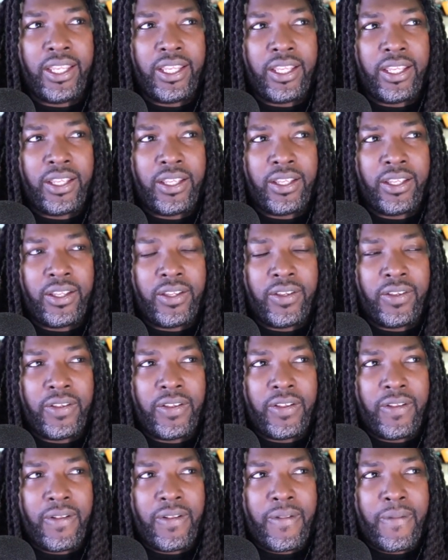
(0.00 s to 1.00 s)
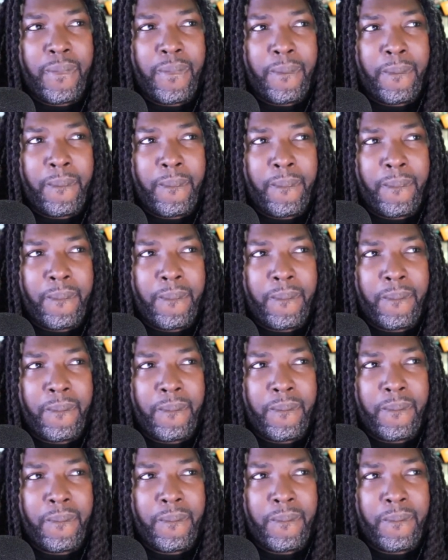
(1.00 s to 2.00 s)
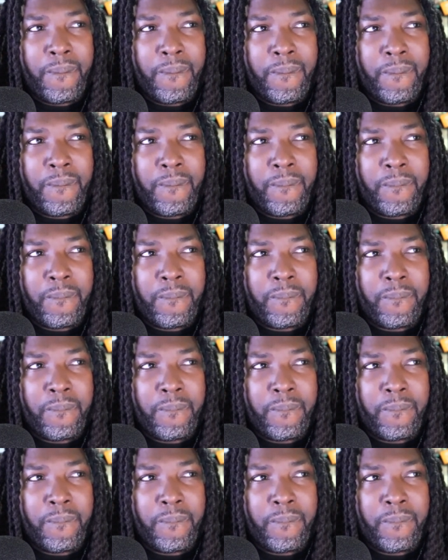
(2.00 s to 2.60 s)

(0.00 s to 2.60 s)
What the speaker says: (silence)